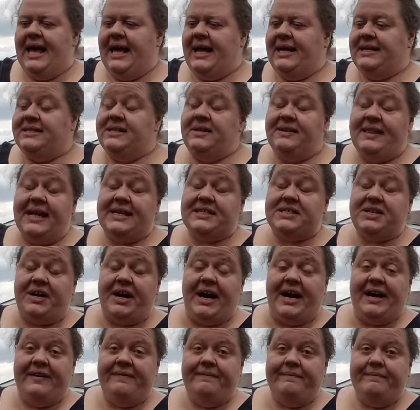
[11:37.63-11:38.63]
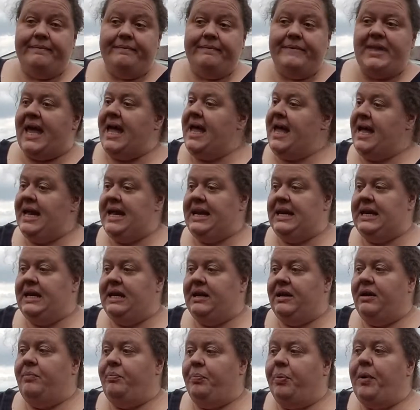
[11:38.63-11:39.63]
And so that's great. And
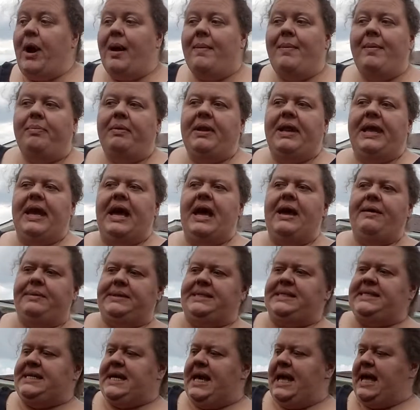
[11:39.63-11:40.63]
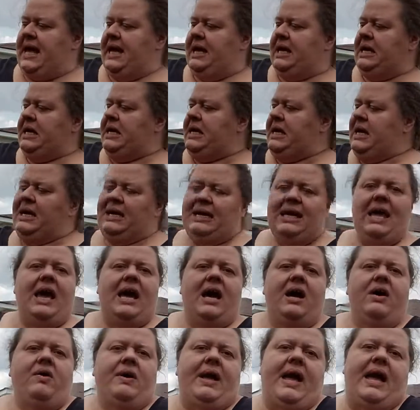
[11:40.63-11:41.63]
probably I would say,
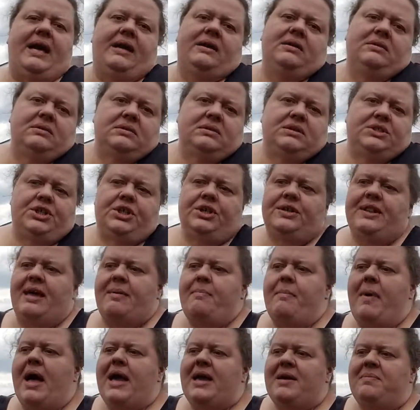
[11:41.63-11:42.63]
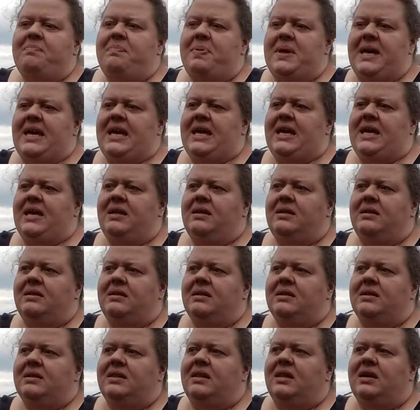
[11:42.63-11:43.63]
yeah, okay, sure, they might be
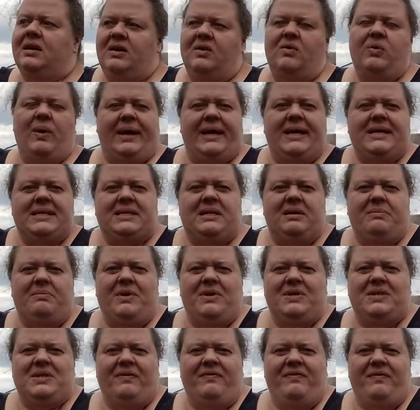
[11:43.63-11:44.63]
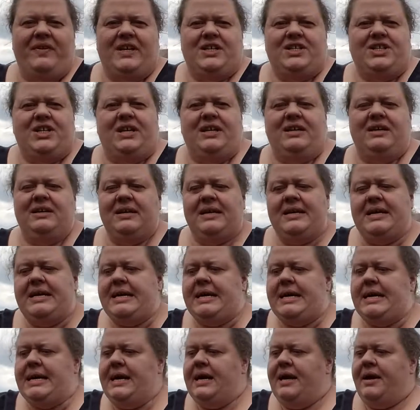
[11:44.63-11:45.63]
the quickest and most efficient.
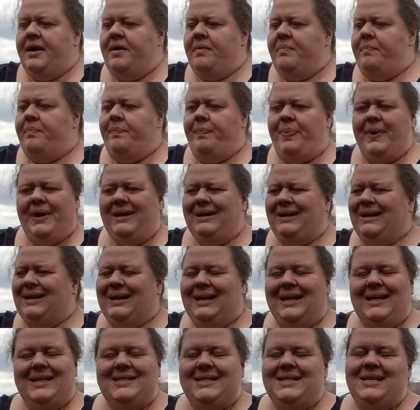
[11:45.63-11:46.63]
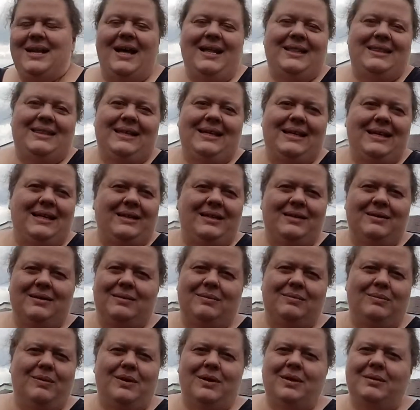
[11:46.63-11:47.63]
But it's not that
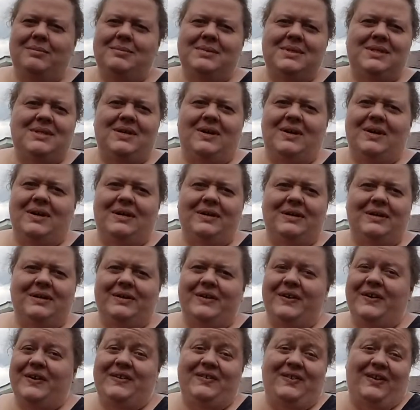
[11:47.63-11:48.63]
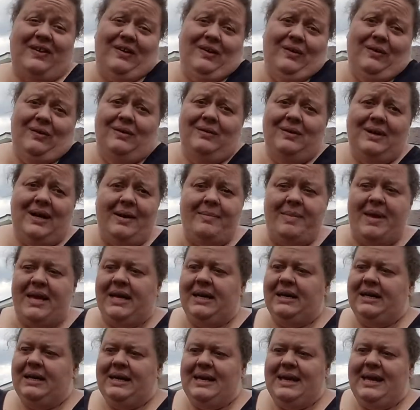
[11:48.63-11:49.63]
other worms aren't good too. I
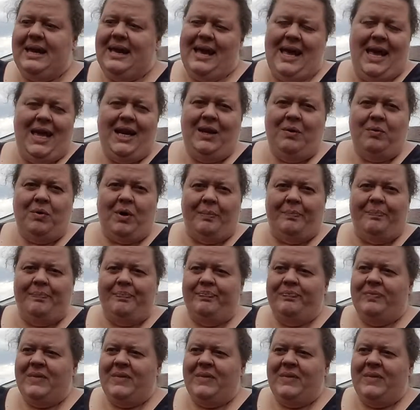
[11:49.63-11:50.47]
mean, any worm.